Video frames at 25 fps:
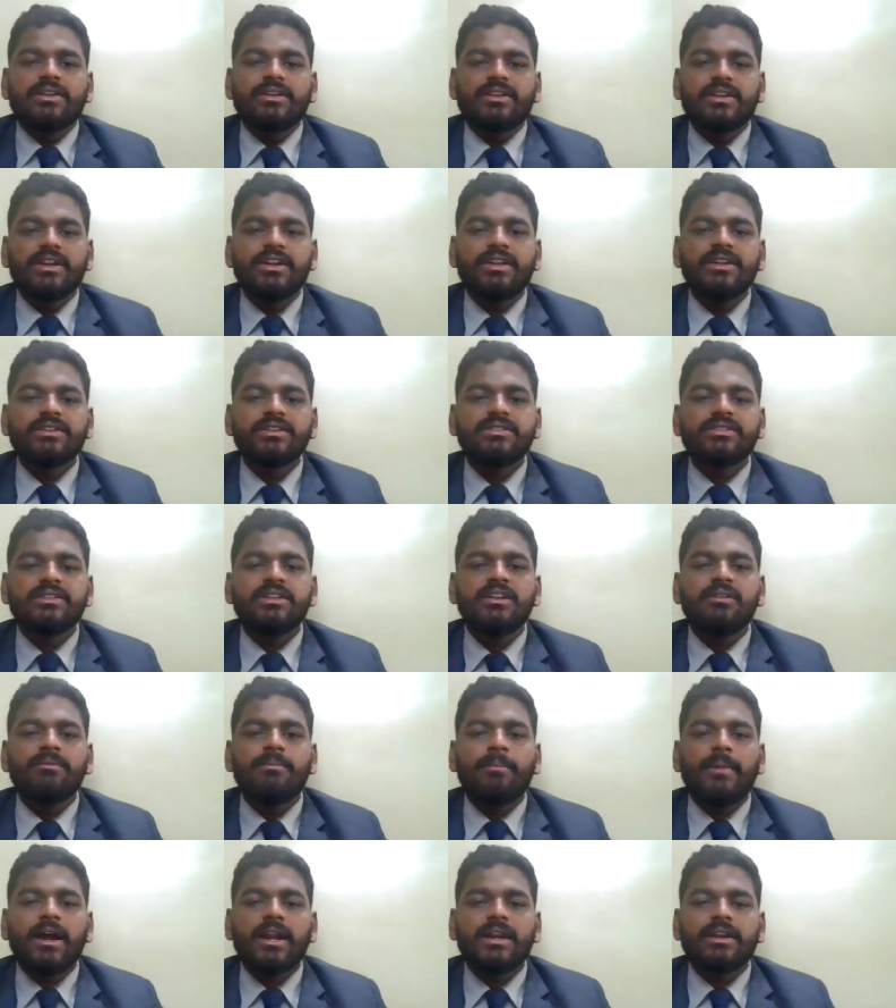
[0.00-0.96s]

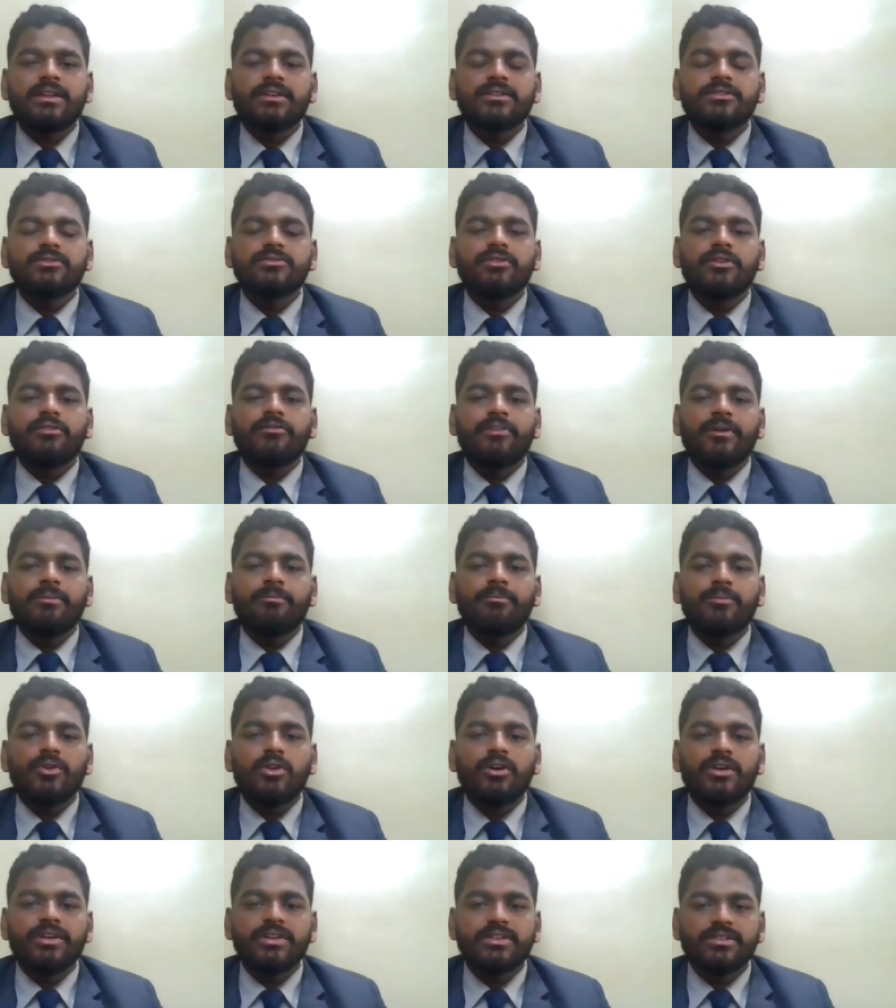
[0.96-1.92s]
Traditional patterns of
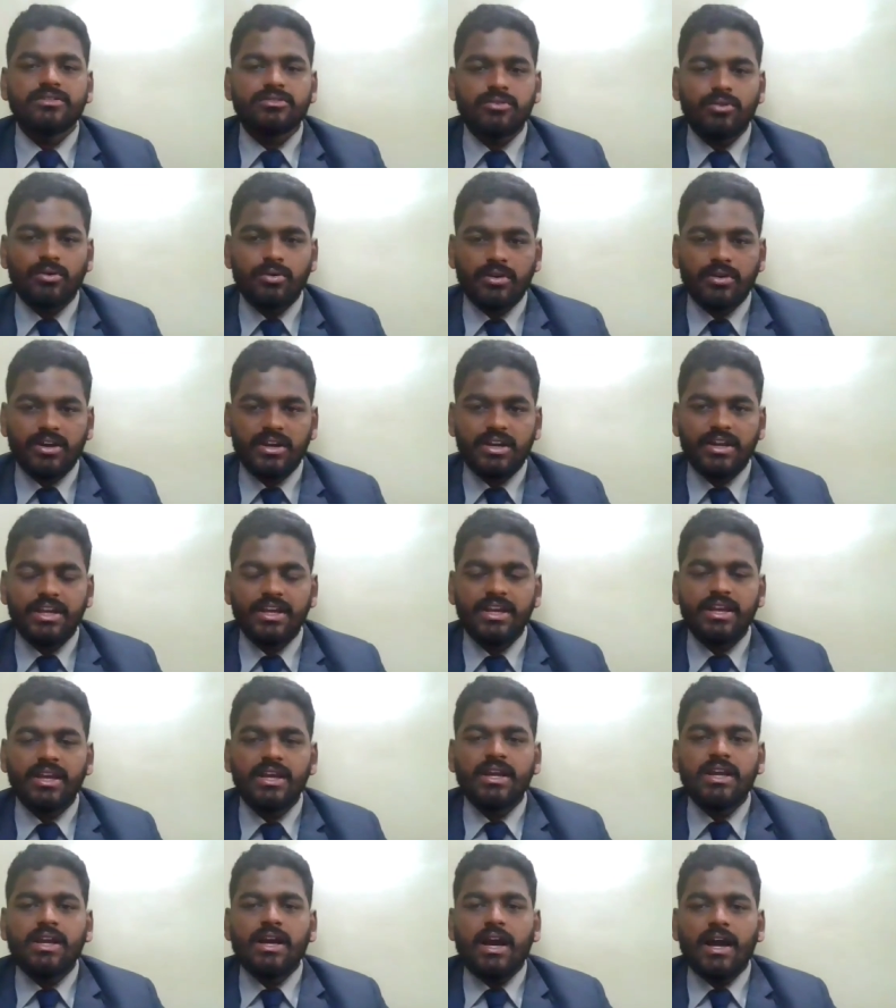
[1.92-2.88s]
employees
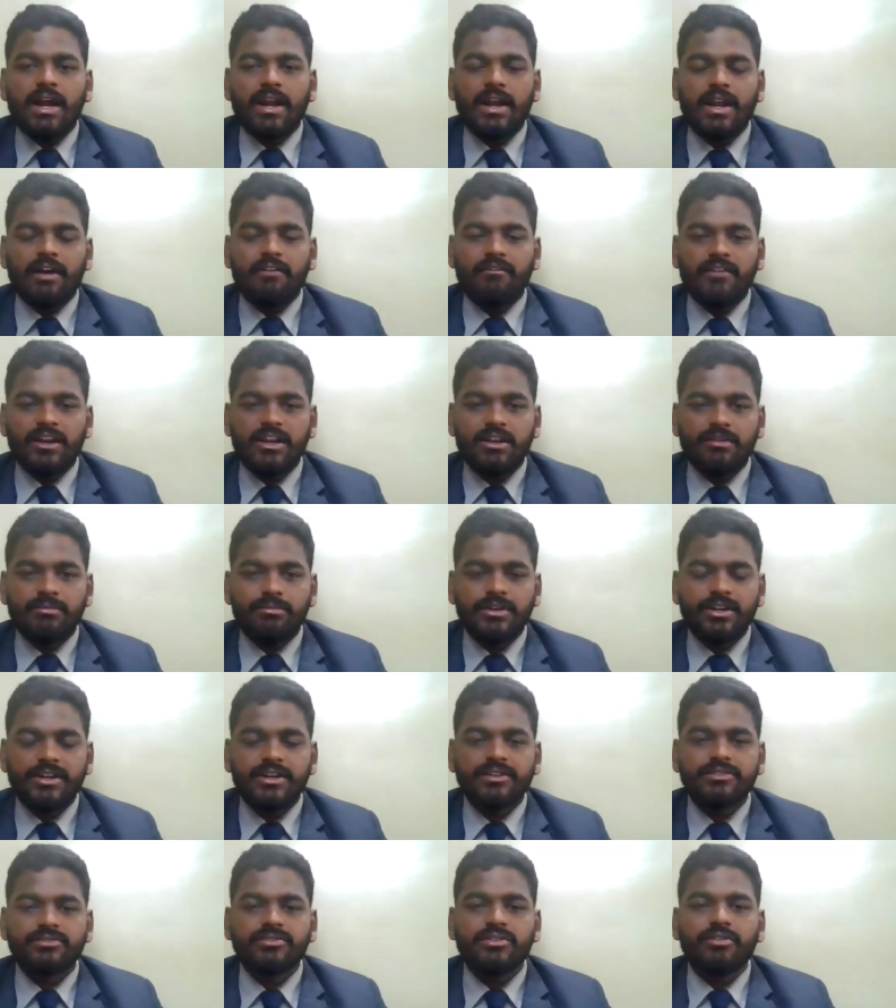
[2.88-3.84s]
locally and
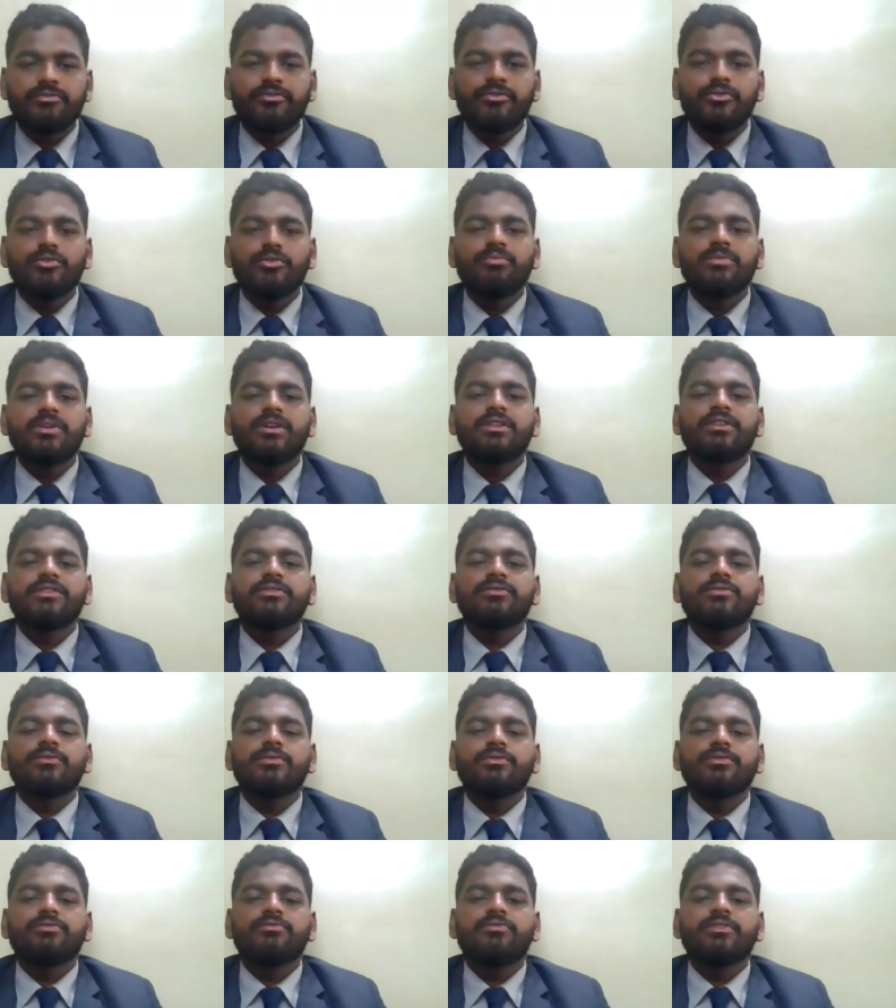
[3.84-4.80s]
availabilities of human
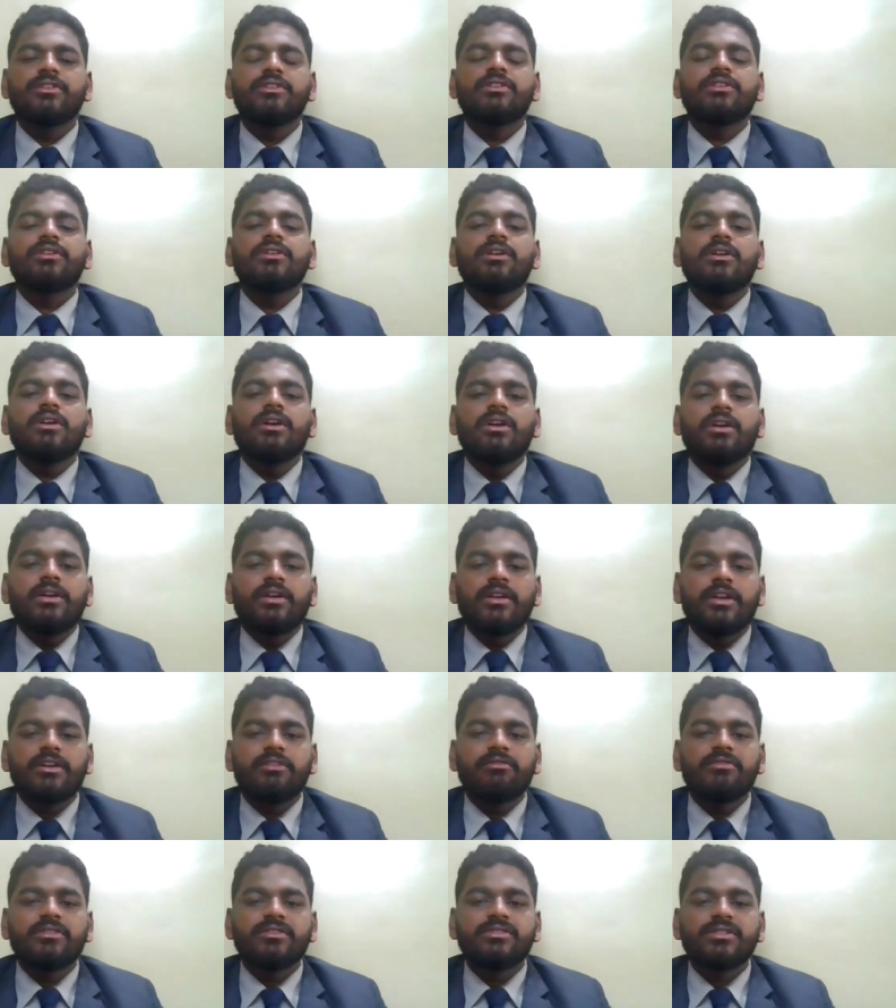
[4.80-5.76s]
resource with
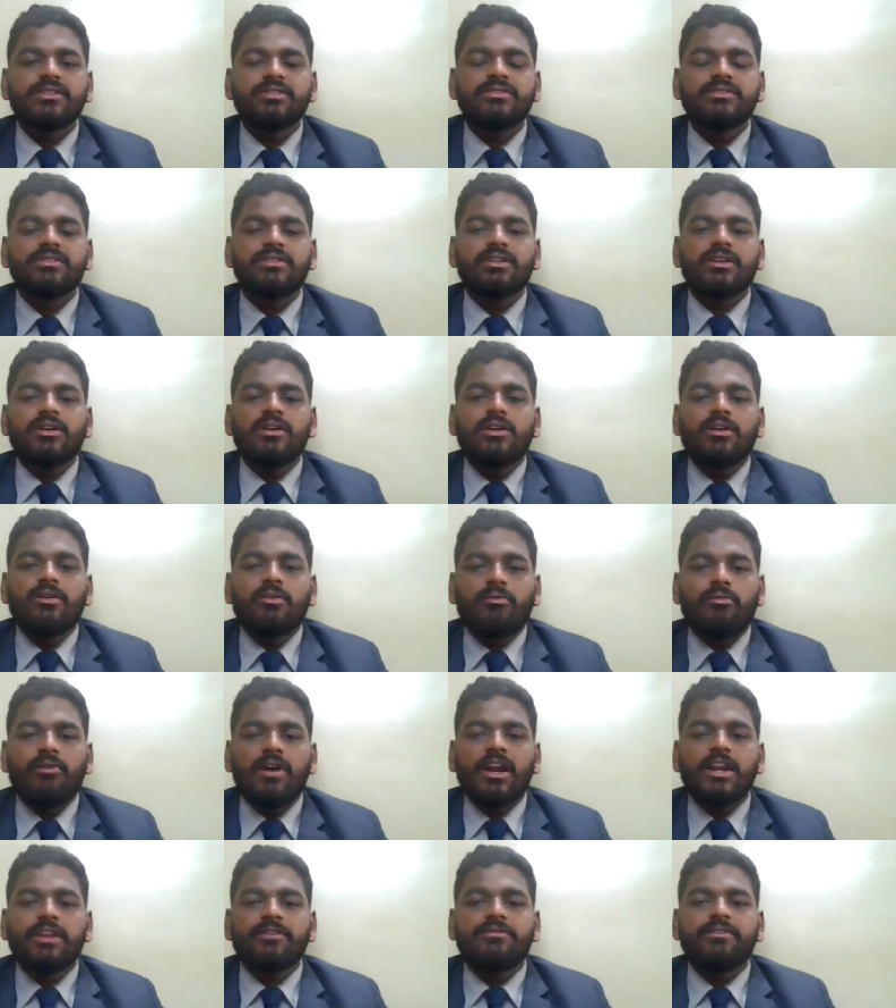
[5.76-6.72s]
requisite
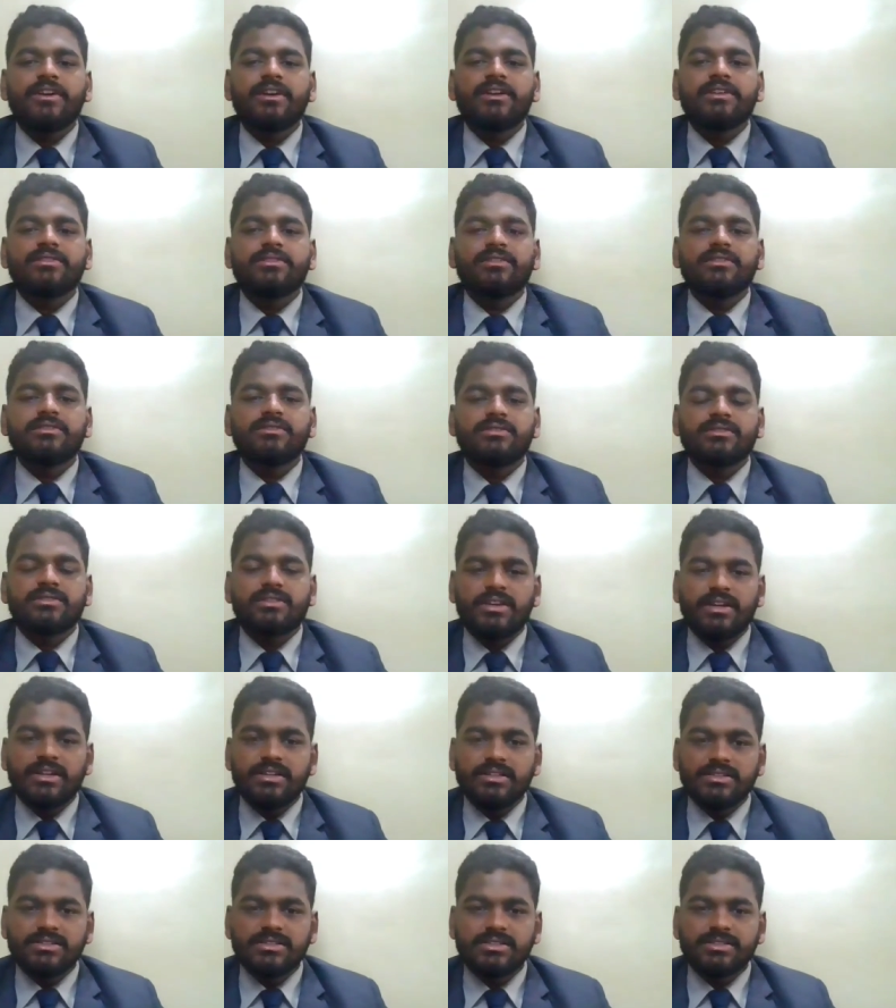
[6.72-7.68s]
qualifications
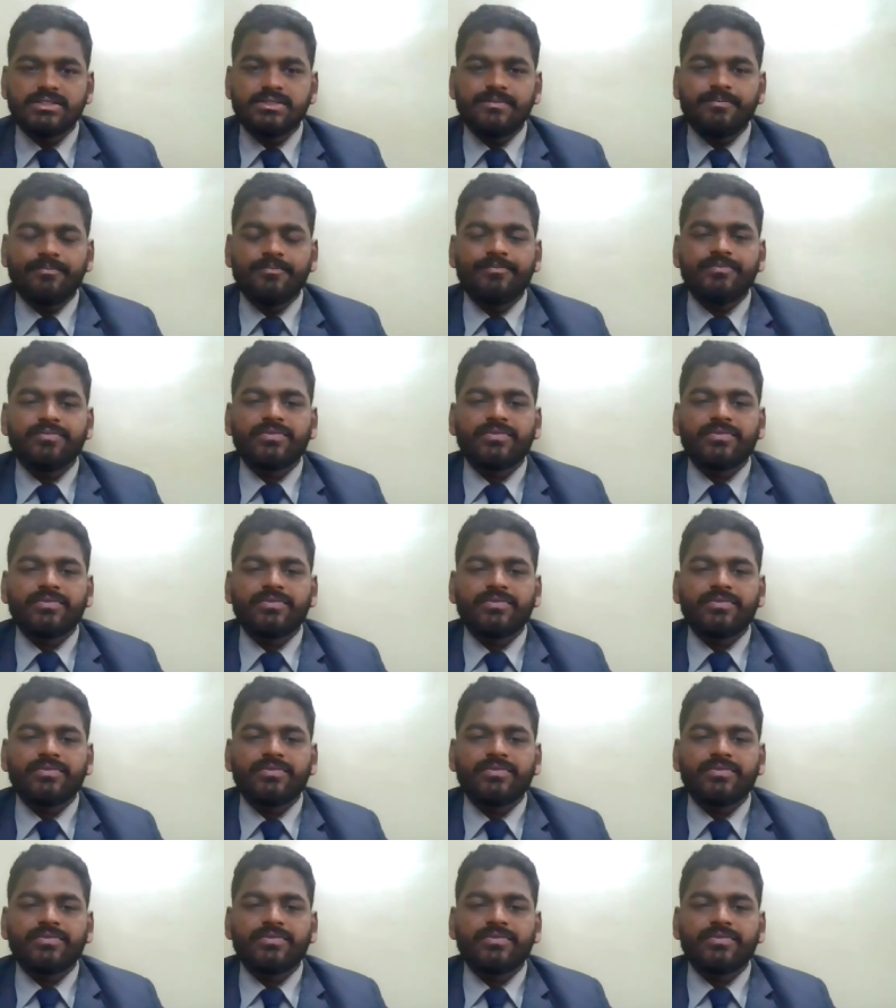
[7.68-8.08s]
skills.